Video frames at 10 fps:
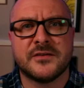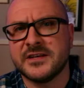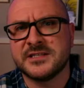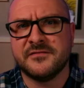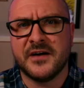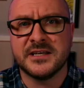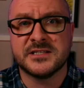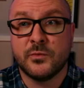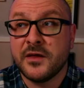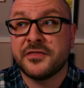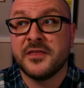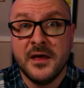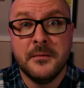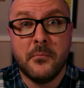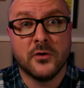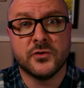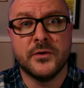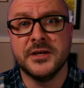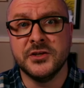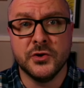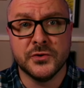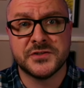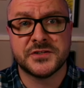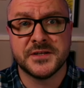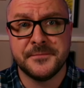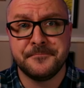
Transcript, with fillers: of this device with moderate use.